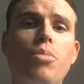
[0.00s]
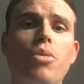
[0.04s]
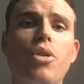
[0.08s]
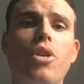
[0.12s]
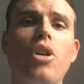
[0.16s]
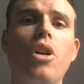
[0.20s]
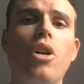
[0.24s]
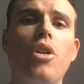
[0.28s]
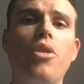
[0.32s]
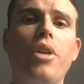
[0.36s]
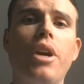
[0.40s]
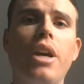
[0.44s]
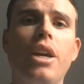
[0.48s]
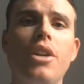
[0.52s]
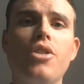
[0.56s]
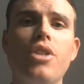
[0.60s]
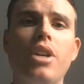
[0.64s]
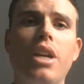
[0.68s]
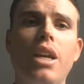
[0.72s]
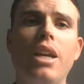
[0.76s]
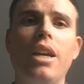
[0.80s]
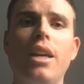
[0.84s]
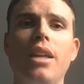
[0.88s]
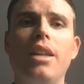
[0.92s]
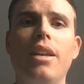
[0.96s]
Car Ranch,
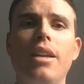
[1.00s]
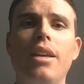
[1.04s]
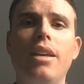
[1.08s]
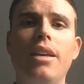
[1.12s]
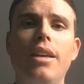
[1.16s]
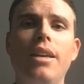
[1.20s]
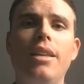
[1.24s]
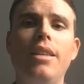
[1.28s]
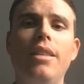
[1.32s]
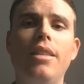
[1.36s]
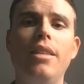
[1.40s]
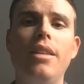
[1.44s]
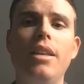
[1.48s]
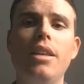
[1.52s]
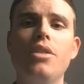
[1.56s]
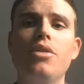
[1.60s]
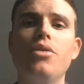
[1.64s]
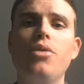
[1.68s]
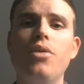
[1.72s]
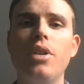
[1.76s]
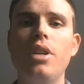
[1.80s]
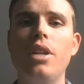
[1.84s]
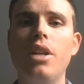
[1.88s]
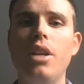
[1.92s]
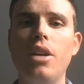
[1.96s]
and in this
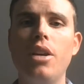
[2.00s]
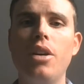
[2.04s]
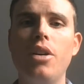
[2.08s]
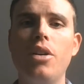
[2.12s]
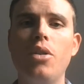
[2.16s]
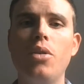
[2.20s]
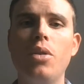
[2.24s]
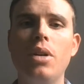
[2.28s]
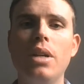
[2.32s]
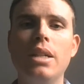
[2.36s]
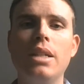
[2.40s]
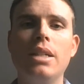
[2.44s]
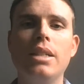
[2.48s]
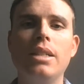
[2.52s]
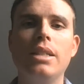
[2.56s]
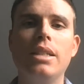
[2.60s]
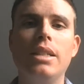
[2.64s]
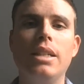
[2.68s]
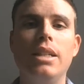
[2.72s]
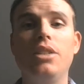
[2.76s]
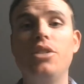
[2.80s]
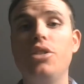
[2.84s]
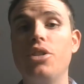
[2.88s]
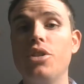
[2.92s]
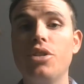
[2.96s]
video
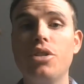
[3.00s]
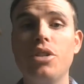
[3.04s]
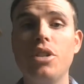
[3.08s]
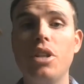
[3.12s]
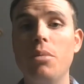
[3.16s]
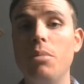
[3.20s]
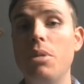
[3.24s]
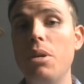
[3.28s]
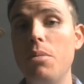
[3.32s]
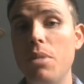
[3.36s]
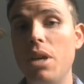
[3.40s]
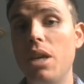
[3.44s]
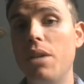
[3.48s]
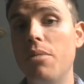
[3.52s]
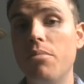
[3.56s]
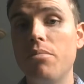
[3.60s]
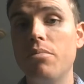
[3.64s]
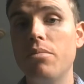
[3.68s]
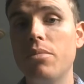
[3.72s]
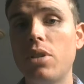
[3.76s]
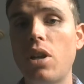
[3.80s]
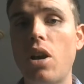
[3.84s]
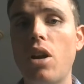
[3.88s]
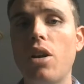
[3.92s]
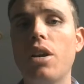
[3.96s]
it's just going to be me
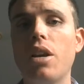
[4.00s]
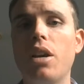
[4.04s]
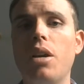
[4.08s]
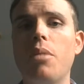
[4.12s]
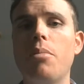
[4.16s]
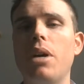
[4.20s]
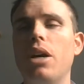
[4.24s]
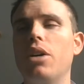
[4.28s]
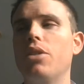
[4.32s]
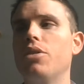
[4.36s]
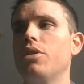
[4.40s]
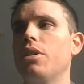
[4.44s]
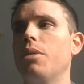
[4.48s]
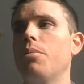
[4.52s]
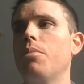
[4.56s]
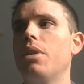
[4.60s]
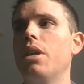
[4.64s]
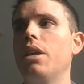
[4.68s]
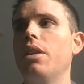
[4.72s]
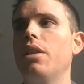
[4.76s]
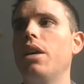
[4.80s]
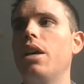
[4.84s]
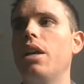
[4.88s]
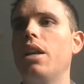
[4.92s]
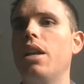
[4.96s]
talking about
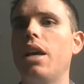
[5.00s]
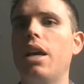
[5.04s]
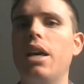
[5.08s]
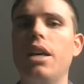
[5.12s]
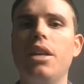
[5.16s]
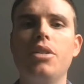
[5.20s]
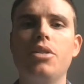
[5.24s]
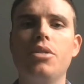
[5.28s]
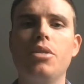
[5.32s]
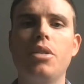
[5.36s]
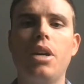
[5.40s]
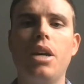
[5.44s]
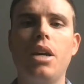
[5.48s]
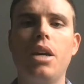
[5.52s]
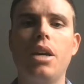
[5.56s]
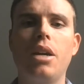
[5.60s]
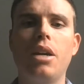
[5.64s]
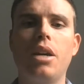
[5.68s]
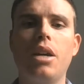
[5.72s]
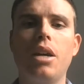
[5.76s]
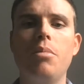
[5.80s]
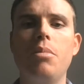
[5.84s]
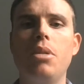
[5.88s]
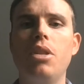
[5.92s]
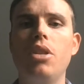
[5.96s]
something that has
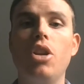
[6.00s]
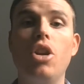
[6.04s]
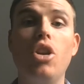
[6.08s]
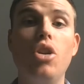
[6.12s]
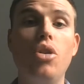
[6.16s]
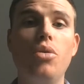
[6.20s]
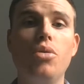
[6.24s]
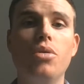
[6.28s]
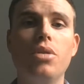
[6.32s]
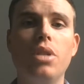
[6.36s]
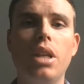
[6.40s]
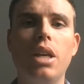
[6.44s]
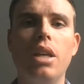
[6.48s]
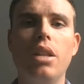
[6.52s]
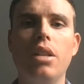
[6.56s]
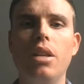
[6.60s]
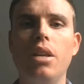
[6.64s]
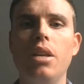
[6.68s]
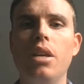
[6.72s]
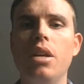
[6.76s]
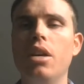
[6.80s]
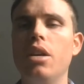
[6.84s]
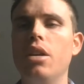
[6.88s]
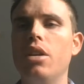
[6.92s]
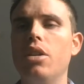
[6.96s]
come in the news
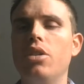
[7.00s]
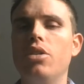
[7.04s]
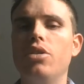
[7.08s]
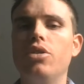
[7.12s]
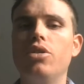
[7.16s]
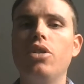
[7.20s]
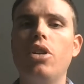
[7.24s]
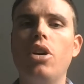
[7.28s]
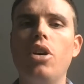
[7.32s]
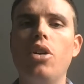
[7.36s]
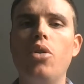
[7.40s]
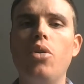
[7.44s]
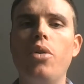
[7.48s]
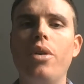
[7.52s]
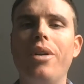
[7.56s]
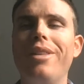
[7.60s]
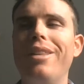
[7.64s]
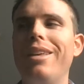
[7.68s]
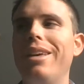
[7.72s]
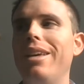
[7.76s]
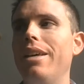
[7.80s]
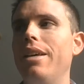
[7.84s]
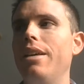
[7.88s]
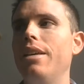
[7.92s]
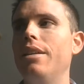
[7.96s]
lately. So
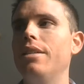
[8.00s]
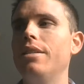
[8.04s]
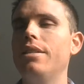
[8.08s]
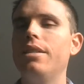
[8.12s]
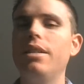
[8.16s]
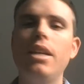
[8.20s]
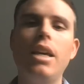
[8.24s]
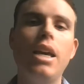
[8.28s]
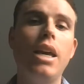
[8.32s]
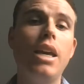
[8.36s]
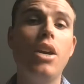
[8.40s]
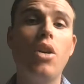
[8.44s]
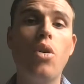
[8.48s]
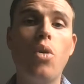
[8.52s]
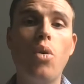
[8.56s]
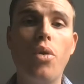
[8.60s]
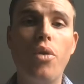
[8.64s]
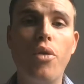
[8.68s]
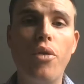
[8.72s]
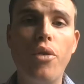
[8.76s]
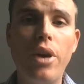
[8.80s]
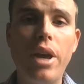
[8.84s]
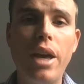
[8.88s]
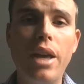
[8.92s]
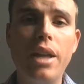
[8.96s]
the C8
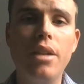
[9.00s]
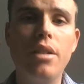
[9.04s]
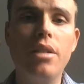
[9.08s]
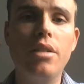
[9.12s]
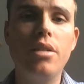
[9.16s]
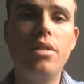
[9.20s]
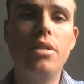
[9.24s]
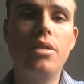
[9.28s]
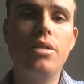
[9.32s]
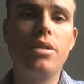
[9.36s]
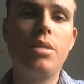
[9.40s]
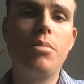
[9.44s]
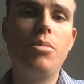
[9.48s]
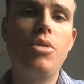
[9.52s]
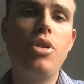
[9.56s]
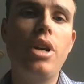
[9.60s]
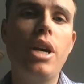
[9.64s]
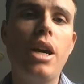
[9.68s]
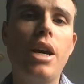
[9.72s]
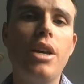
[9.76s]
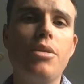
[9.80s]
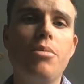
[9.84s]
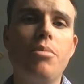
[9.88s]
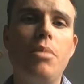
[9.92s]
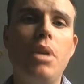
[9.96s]
Corvette, some of you
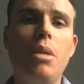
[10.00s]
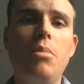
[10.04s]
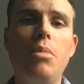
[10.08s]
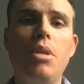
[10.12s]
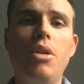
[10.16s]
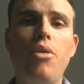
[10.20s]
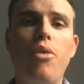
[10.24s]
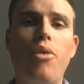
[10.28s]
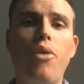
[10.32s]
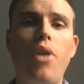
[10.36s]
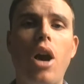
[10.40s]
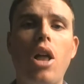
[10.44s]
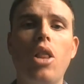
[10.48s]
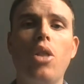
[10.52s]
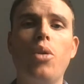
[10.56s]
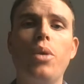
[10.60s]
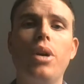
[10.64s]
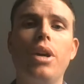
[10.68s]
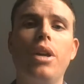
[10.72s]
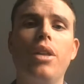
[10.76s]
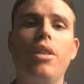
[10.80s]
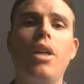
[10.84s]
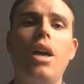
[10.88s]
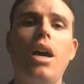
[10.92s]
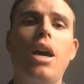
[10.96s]
guys may be
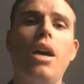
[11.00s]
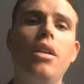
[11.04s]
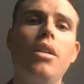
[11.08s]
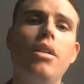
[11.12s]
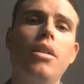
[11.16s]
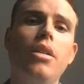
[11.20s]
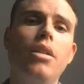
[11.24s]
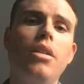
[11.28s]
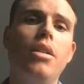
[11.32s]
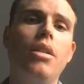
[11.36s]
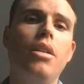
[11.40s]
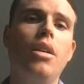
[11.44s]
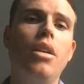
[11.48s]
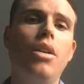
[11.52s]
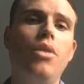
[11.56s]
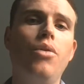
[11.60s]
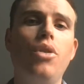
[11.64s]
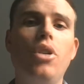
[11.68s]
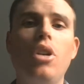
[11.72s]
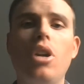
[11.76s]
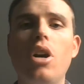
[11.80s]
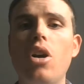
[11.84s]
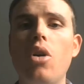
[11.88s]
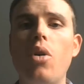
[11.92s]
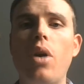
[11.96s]
following that. If
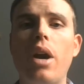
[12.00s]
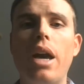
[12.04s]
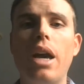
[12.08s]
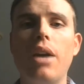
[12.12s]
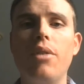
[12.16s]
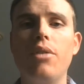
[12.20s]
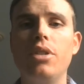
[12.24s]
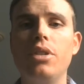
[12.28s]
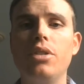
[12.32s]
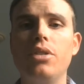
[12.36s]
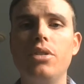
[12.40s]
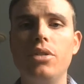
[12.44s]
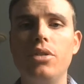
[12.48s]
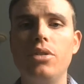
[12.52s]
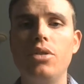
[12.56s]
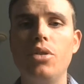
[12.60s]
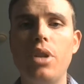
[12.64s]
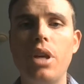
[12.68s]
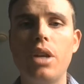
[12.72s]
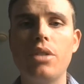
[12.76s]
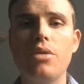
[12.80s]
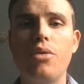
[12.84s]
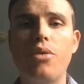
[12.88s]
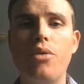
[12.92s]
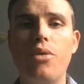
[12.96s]
you know, I have a
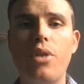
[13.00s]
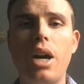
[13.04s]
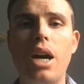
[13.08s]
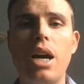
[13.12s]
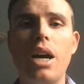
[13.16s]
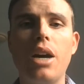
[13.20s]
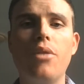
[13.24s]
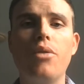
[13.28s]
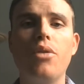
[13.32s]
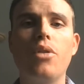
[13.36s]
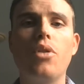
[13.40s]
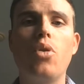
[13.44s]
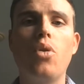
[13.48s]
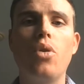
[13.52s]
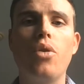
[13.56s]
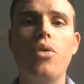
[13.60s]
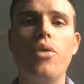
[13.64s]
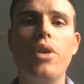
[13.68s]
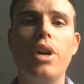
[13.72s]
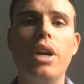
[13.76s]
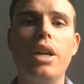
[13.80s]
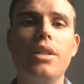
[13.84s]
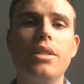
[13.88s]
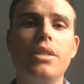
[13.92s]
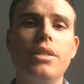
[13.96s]
2005
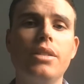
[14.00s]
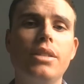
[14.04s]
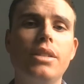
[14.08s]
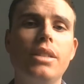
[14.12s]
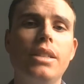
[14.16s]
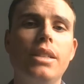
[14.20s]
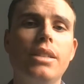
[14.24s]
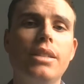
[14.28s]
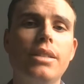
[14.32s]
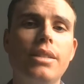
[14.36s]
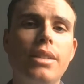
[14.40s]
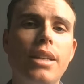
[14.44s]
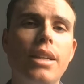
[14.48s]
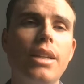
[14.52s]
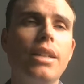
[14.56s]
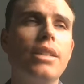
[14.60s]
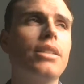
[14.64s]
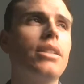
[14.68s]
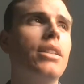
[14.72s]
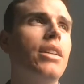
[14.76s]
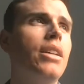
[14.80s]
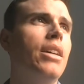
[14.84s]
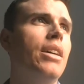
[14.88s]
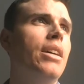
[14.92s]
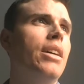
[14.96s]
Corvette, a
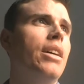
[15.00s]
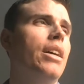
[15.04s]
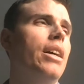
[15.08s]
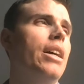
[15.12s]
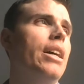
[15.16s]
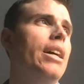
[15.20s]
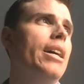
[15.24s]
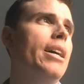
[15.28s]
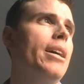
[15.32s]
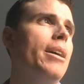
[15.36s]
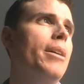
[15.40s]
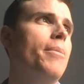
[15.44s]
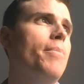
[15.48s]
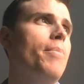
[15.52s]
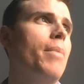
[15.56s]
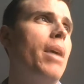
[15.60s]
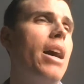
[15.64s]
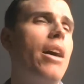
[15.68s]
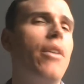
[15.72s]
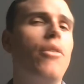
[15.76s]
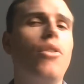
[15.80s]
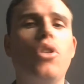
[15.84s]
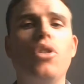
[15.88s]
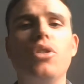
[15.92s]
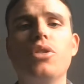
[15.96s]
C6.
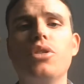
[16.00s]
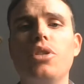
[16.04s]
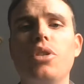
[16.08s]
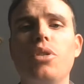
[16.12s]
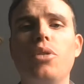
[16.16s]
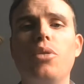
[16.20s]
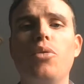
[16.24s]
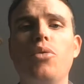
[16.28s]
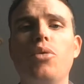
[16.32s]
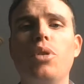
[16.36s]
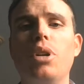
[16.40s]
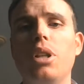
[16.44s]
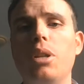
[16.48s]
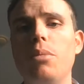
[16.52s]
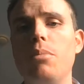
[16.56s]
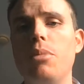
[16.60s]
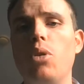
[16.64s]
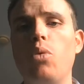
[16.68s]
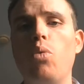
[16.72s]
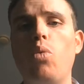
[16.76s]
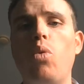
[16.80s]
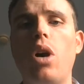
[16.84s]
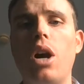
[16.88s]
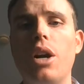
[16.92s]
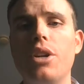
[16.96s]
I've also really
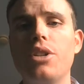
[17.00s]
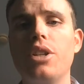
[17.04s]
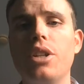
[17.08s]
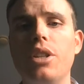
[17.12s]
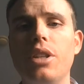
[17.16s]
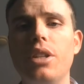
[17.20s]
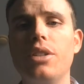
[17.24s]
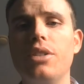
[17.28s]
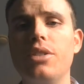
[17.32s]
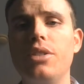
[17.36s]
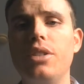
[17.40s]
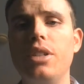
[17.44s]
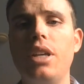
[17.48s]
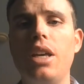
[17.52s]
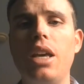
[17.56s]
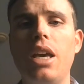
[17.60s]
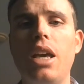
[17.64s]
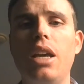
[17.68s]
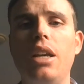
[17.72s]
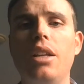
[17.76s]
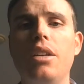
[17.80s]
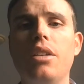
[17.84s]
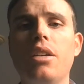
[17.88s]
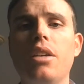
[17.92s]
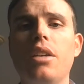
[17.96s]
been watching the
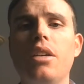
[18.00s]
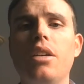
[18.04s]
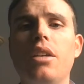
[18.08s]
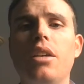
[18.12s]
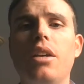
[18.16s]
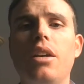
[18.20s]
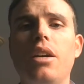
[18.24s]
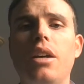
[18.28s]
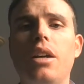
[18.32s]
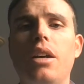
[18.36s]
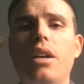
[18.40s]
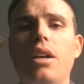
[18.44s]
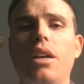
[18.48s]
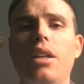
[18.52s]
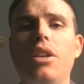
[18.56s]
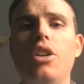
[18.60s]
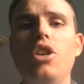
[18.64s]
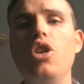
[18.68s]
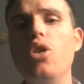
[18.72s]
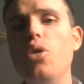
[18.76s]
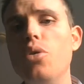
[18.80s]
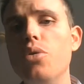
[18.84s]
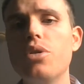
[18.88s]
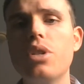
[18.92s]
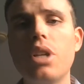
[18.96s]
C8
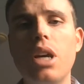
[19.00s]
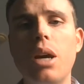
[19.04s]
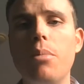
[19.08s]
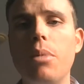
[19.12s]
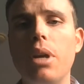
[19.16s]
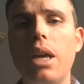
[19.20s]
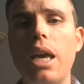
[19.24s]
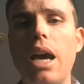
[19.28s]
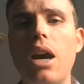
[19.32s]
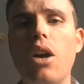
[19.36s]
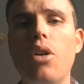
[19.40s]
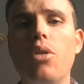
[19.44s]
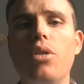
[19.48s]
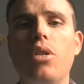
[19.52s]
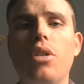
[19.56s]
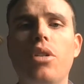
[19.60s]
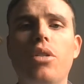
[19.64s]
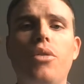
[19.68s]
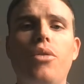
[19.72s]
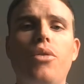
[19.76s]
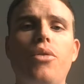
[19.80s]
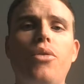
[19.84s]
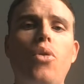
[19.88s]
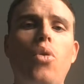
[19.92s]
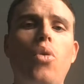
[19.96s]
news coming out on
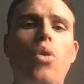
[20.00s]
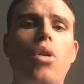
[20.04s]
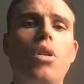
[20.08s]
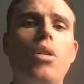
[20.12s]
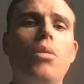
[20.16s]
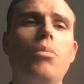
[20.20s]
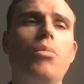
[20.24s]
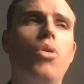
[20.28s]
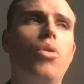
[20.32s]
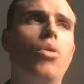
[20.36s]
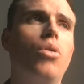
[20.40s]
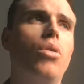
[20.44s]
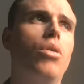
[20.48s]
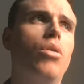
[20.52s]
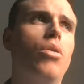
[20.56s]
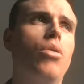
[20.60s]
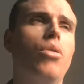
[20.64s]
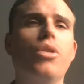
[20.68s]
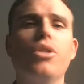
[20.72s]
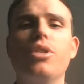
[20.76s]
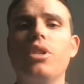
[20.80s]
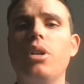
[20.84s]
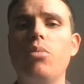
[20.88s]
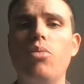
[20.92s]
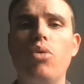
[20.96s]
the forum
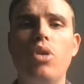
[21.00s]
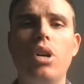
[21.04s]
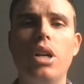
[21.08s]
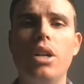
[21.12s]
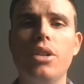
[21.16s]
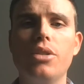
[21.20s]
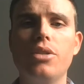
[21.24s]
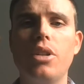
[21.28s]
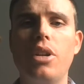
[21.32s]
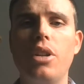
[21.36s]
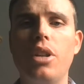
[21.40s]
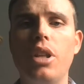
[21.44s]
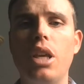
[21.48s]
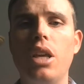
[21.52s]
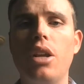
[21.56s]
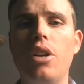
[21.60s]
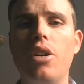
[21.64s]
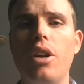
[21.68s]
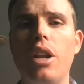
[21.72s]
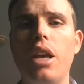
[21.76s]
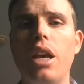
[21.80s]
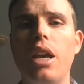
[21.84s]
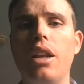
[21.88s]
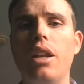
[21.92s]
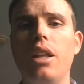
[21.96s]
or somewhere else on the
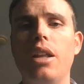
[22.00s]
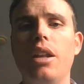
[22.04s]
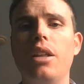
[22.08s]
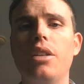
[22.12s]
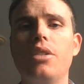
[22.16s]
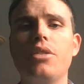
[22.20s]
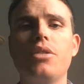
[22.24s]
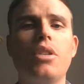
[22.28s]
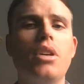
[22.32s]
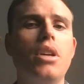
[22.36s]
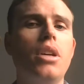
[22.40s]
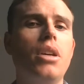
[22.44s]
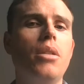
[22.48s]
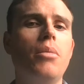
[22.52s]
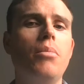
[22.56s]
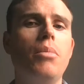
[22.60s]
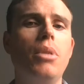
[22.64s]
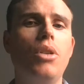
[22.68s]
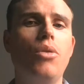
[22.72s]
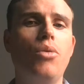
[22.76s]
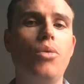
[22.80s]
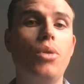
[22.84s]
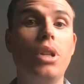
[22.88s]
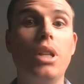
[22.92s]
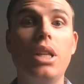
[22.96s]
internet, and it's
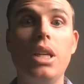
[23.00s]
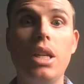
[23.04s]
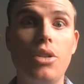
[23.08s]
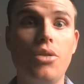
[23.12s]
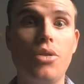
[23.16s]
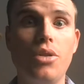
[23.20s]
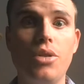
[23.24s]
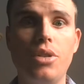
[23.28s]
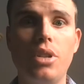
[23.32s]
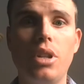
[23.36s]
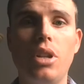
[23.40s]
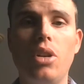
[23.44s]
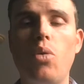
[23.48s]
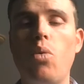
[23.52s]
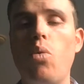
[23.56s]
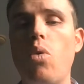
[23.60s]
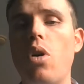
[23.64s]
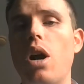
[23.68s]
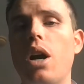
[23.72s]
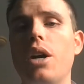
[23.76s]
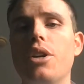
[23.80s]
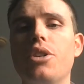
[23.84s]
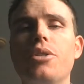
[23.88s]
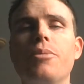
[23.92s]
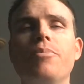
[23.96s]
been really interesting to
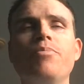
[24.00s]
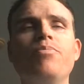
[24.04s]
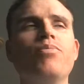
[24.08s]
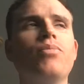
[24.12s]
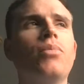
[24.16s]
watch.